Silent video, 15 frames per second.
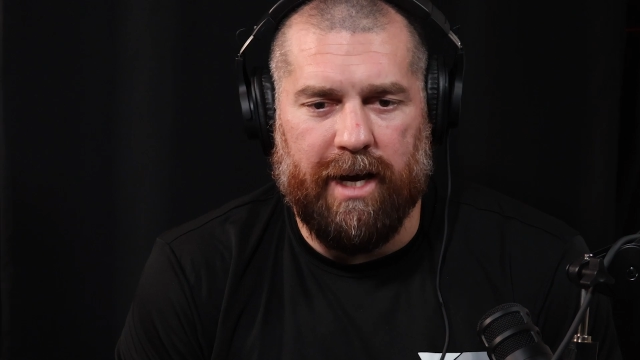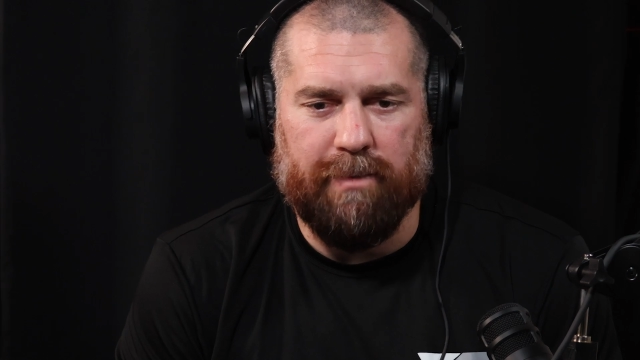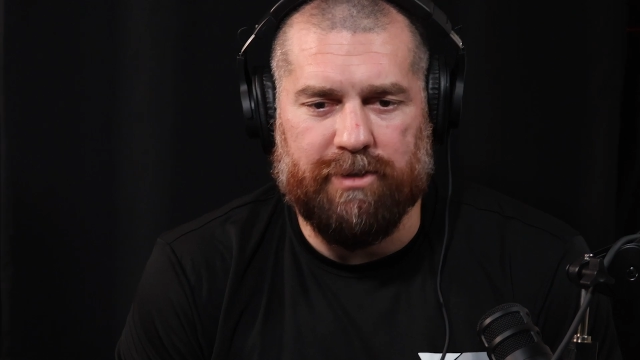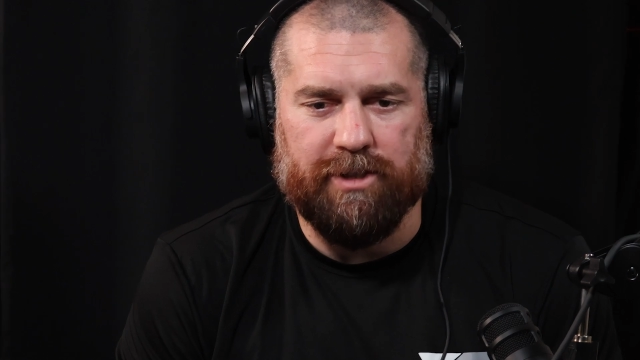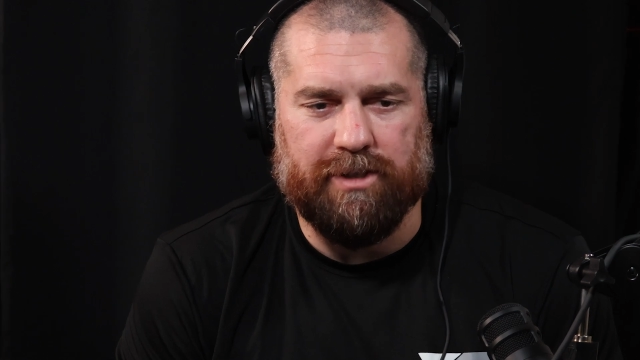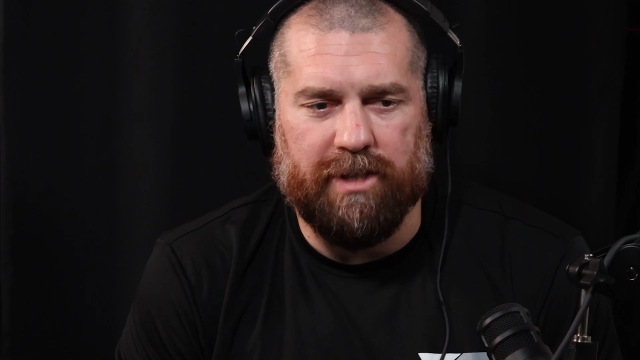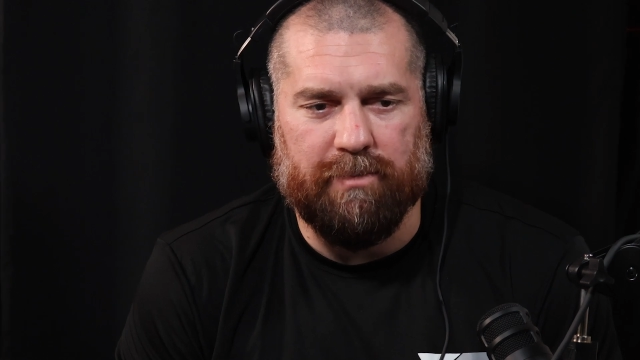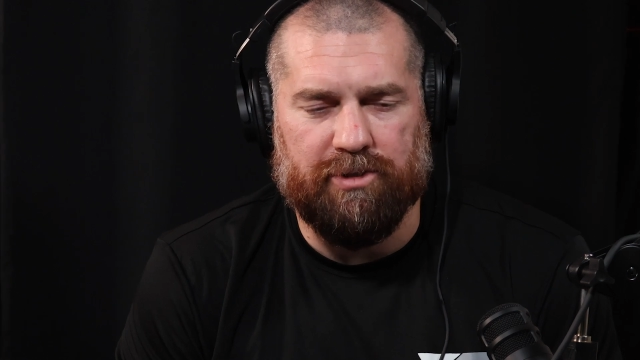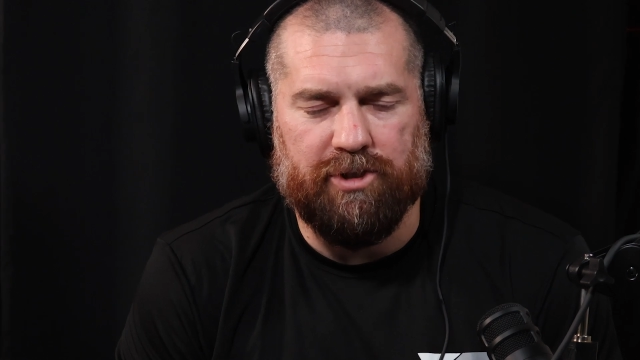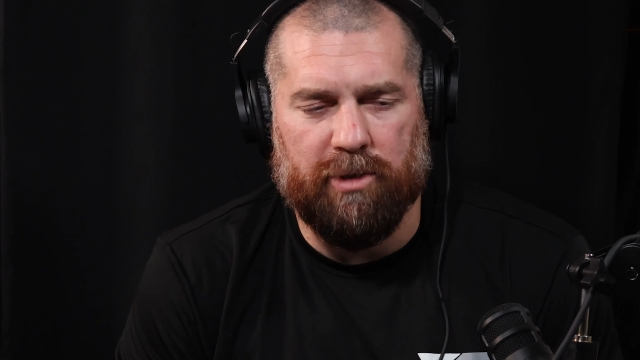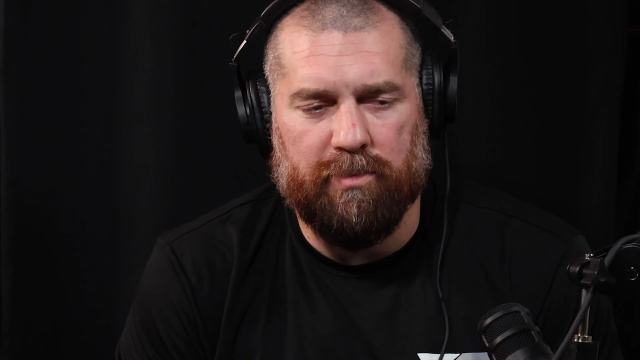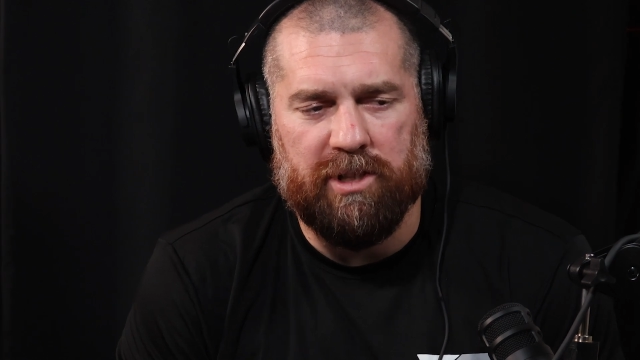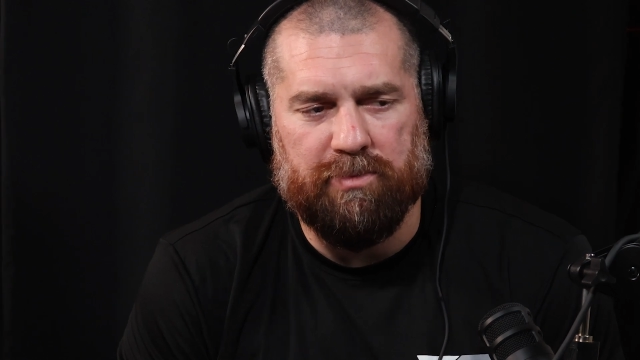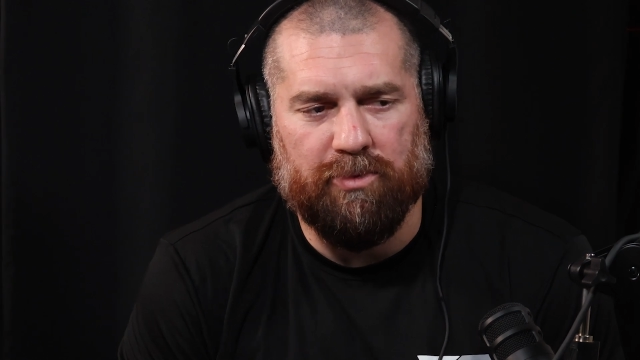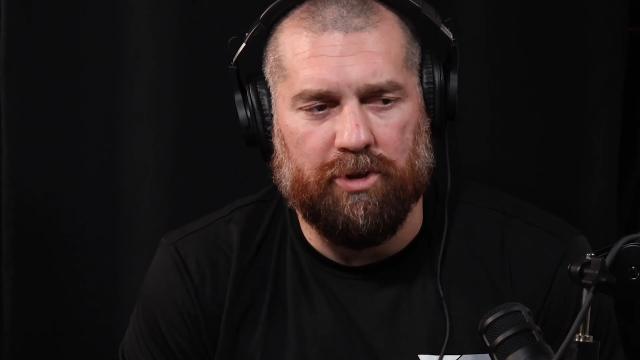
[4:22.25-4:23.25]
I'm so
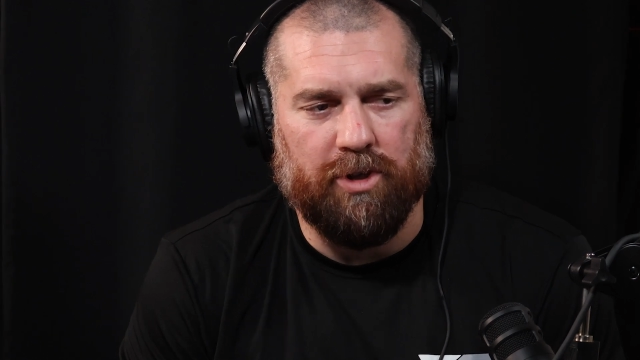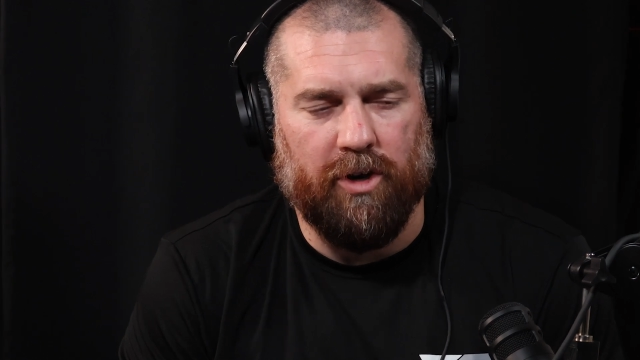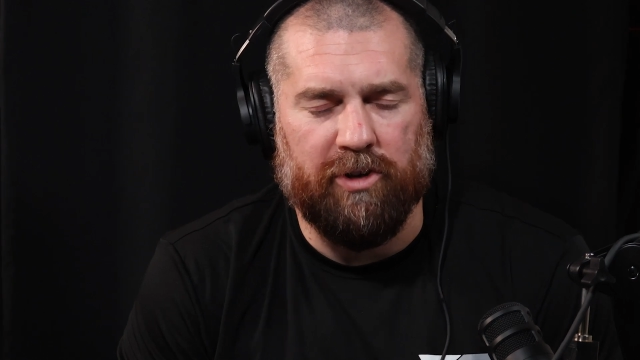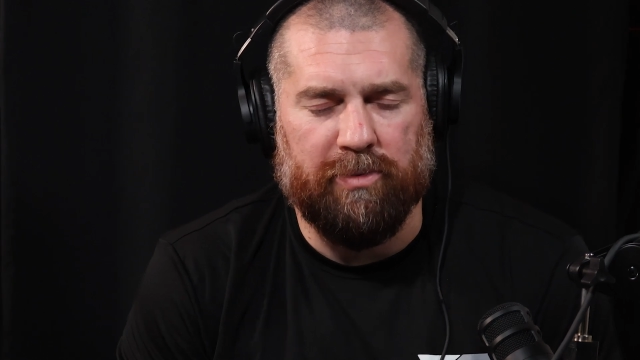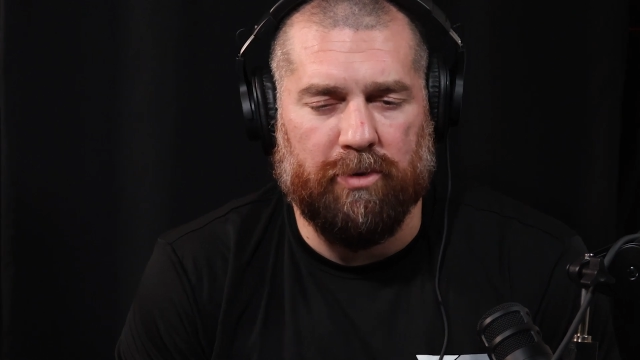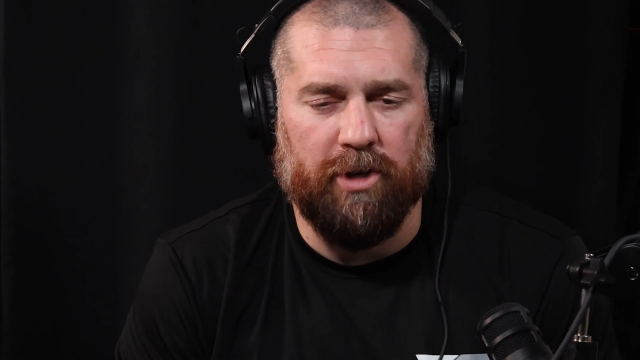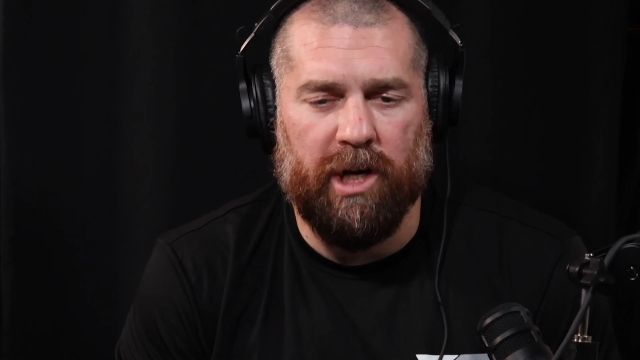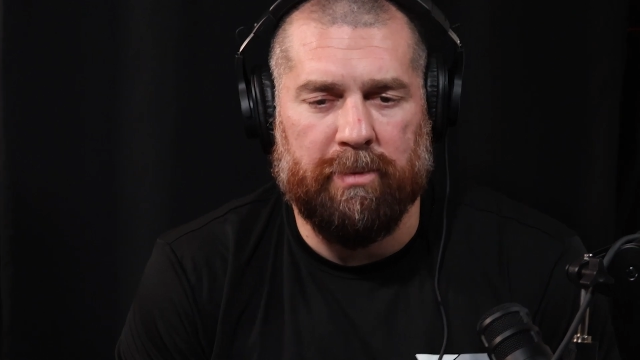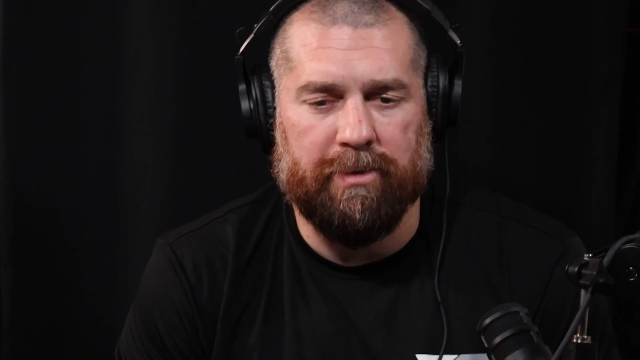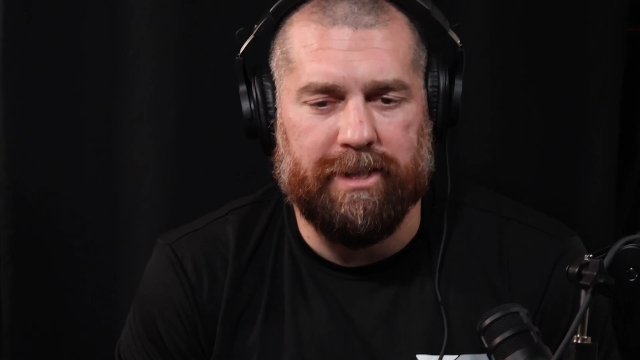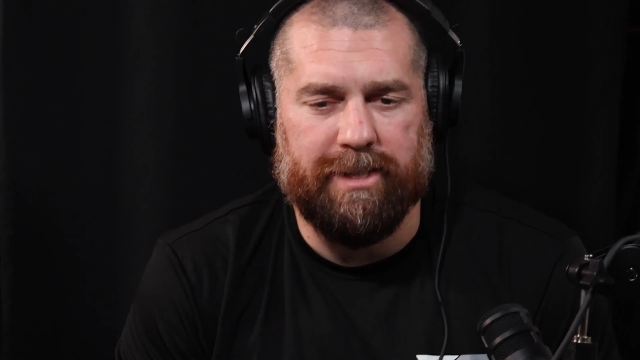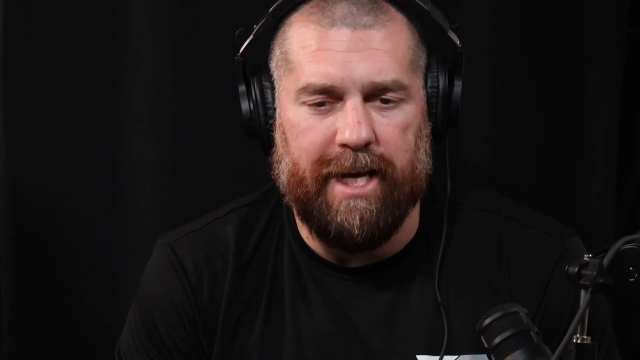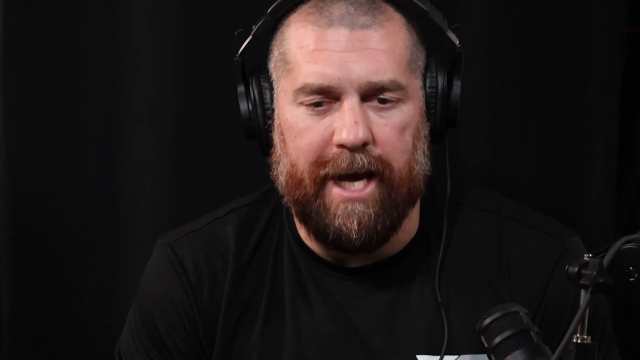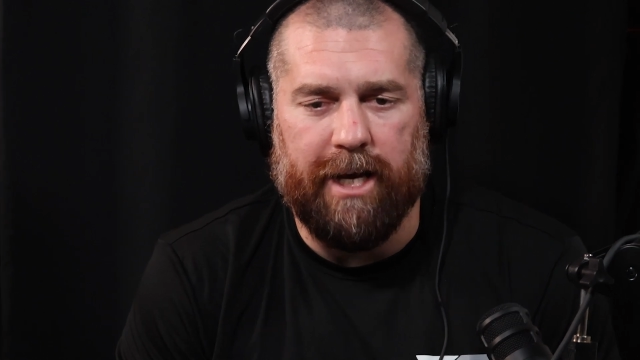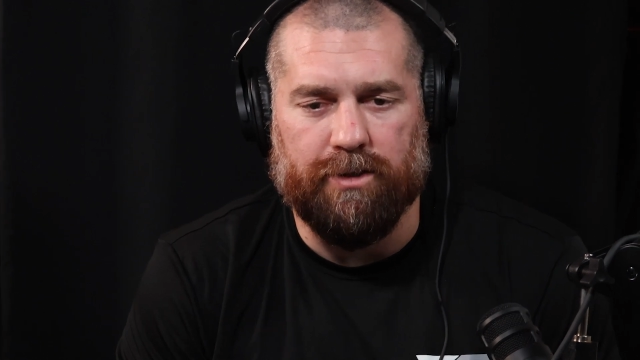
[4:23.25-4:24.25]
much more comfortable helping the
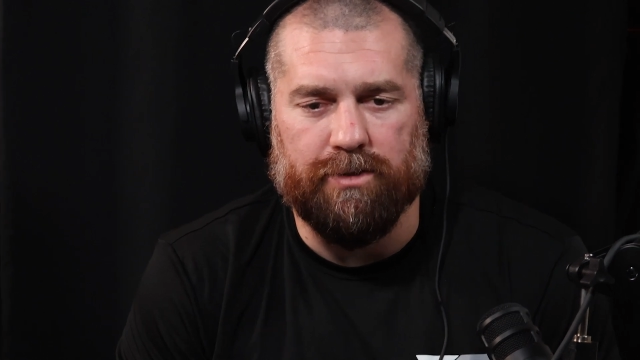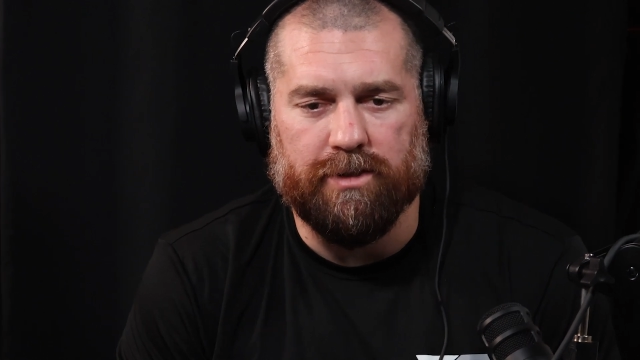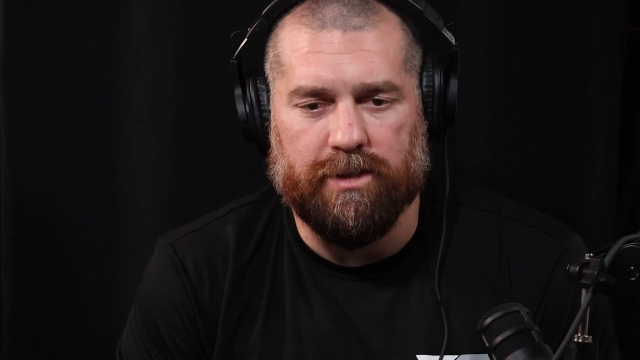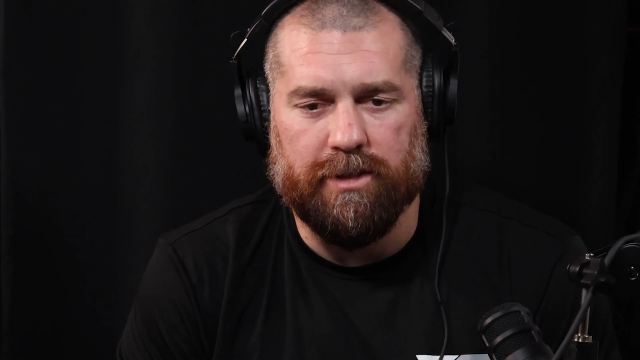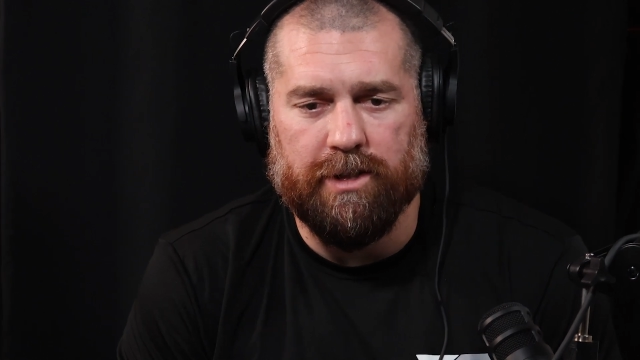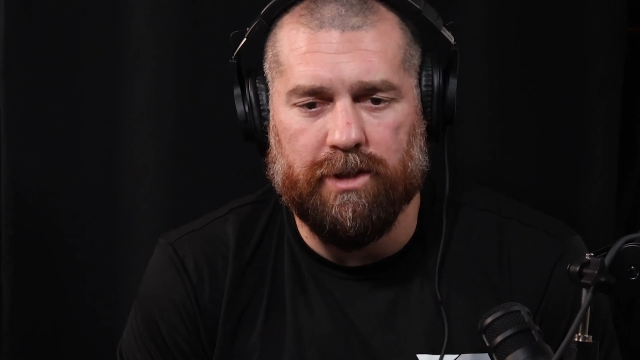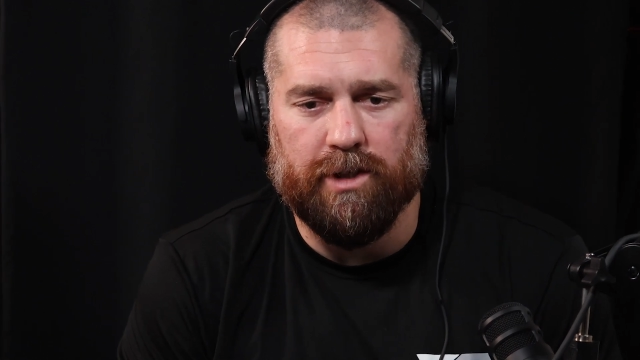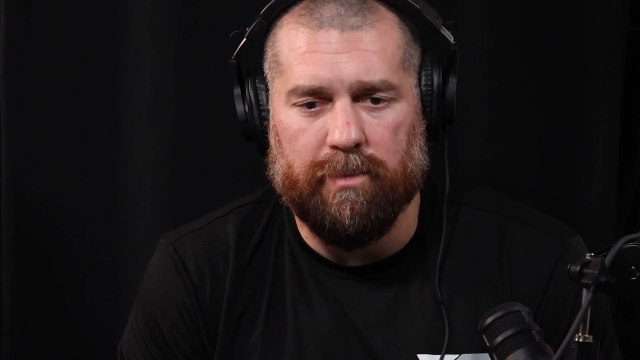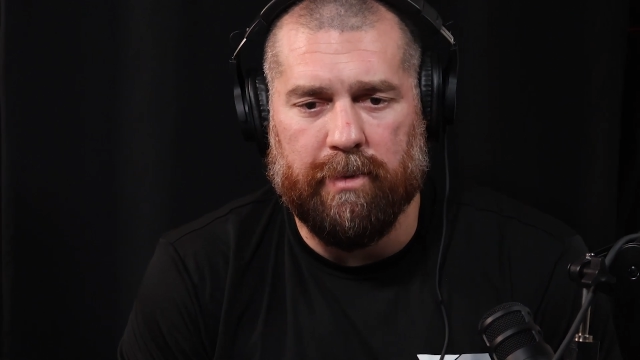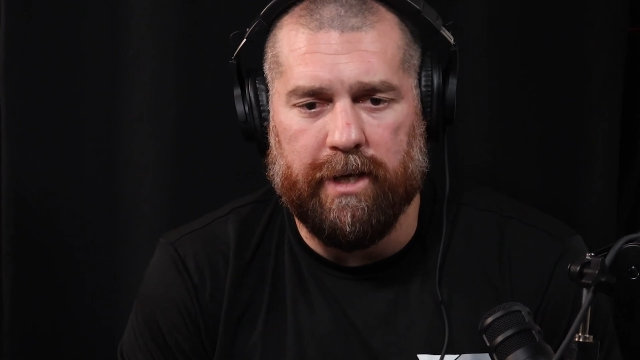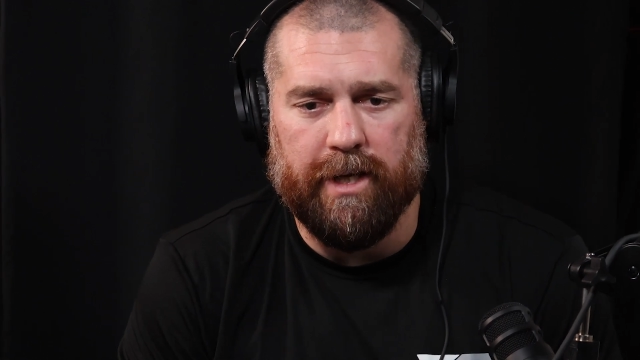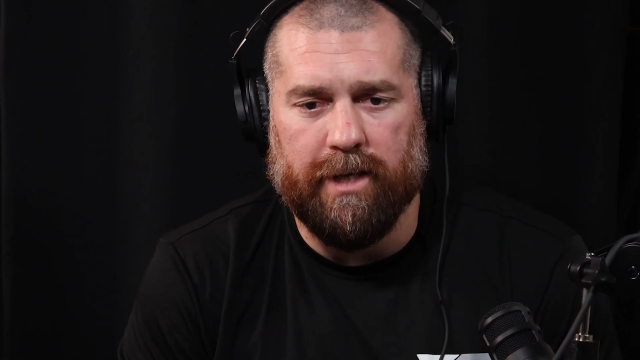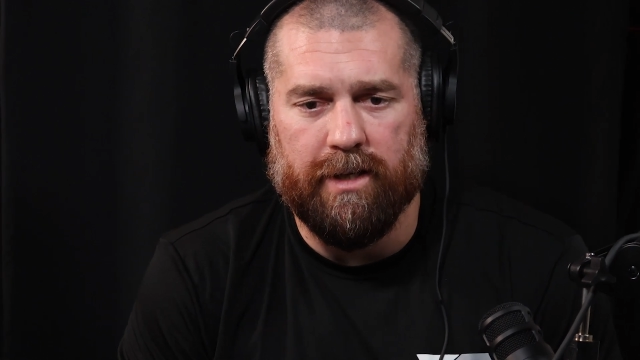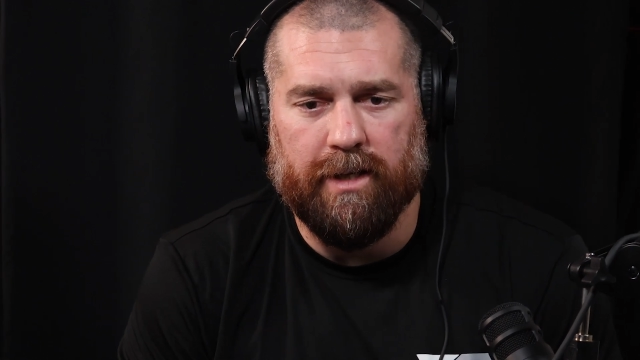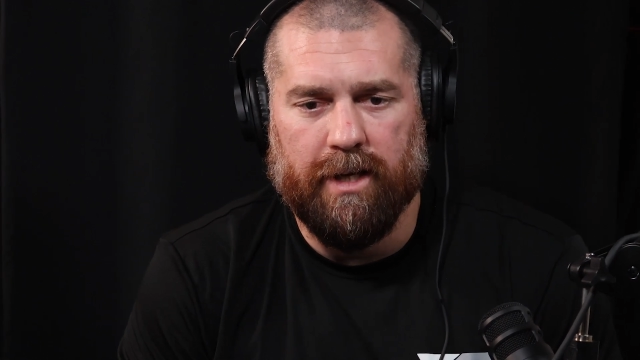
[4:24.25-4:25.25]
tackles. You know what I
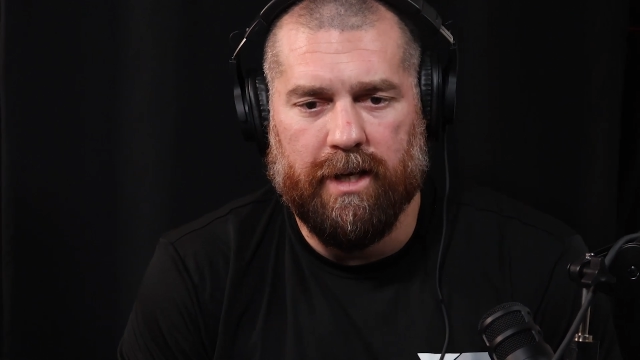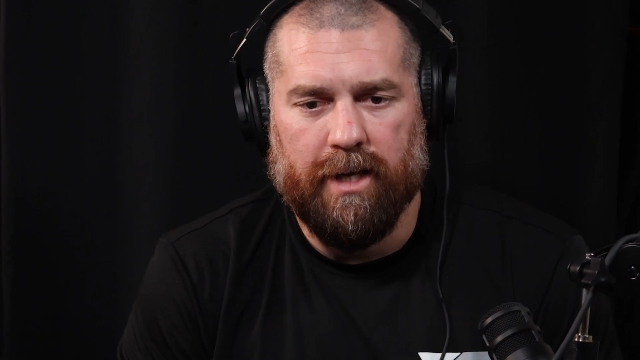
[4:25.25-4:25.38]
mean?